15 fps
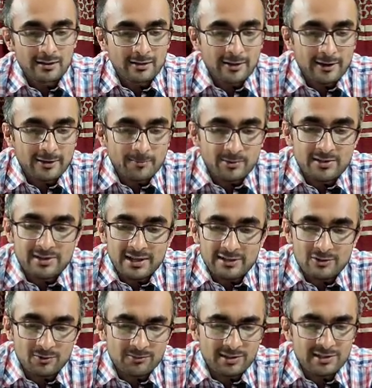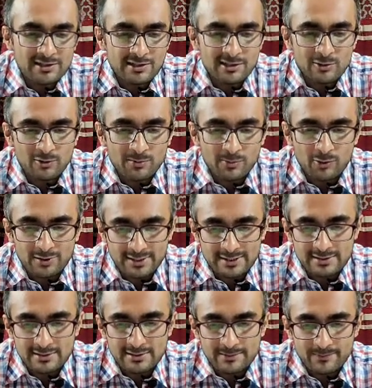like presence of these ketone
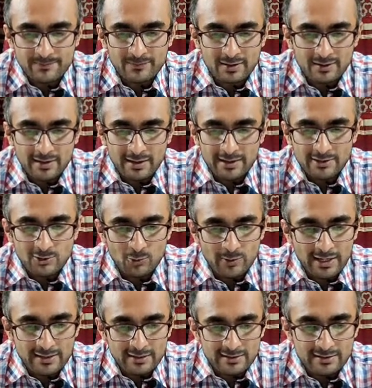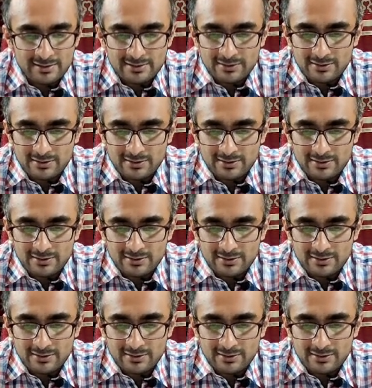bodies. And together